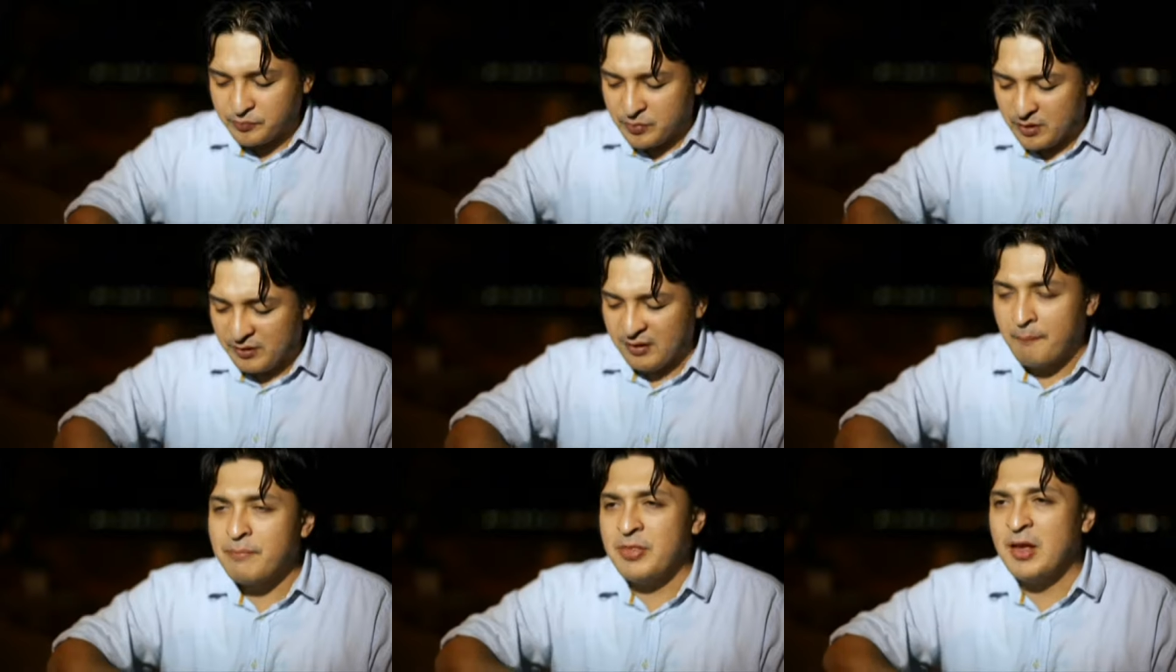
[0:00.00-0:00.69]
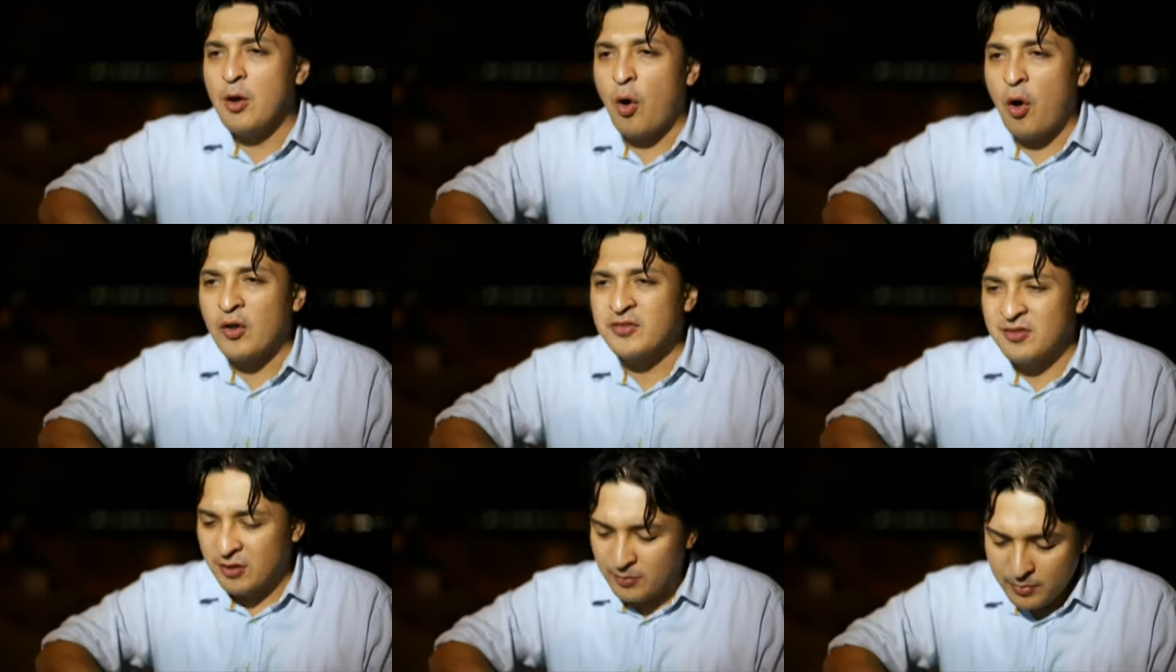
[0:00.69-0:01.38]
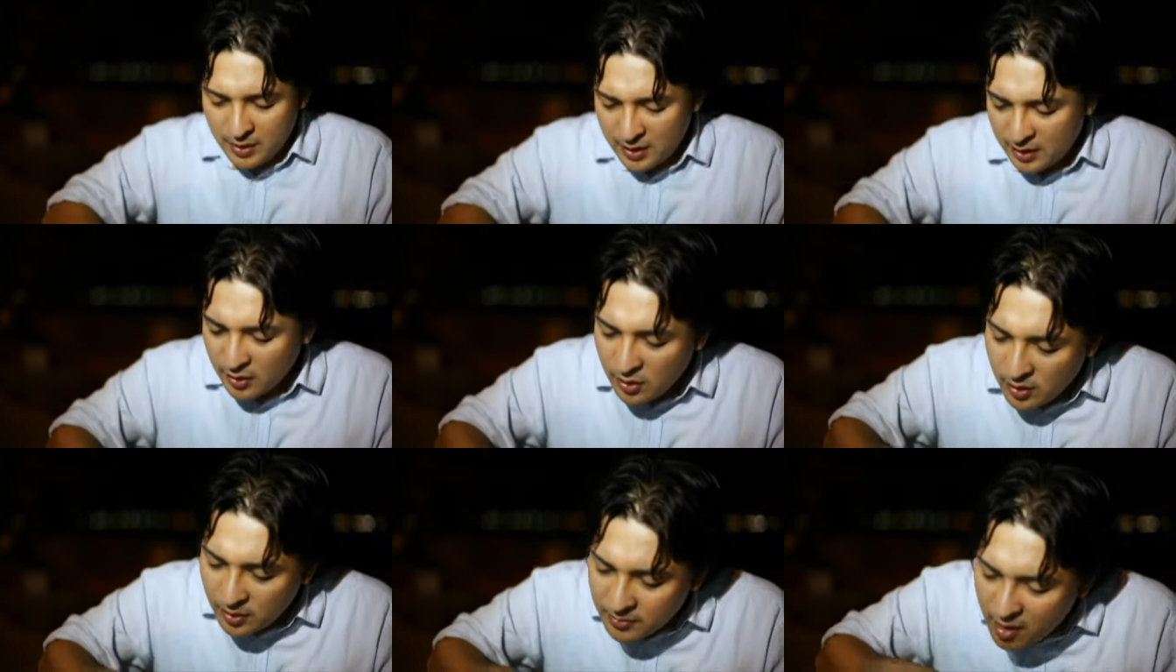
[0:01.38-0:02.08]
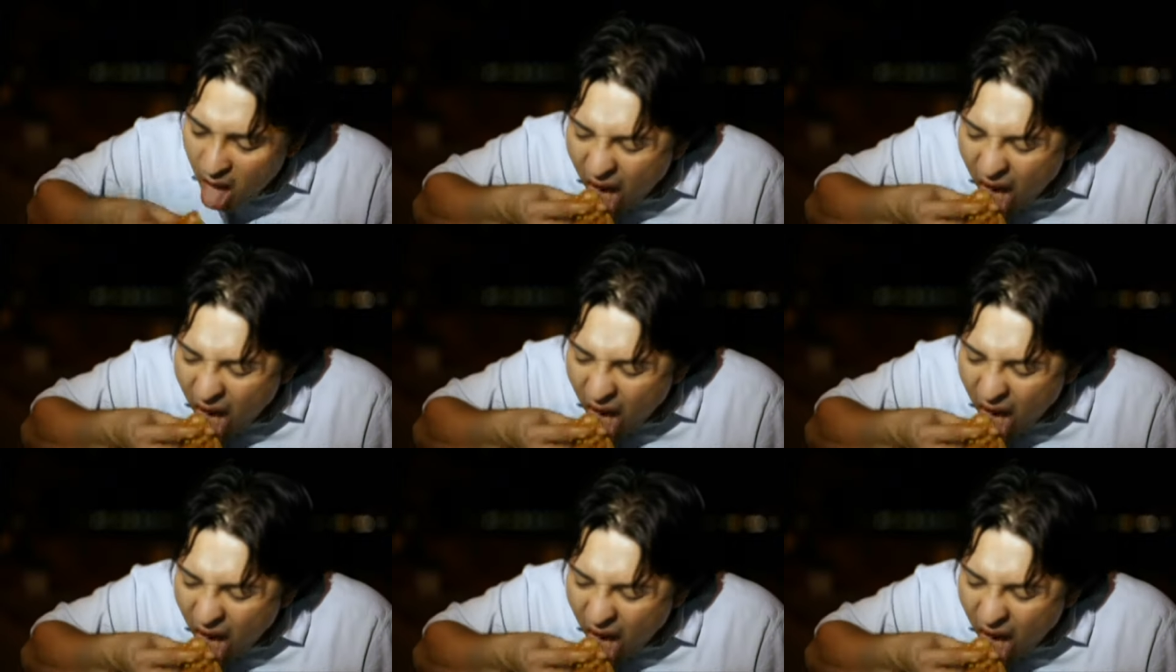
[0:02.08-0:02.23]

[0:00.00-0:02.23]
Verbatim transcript: something awesome lah. You know what I mean?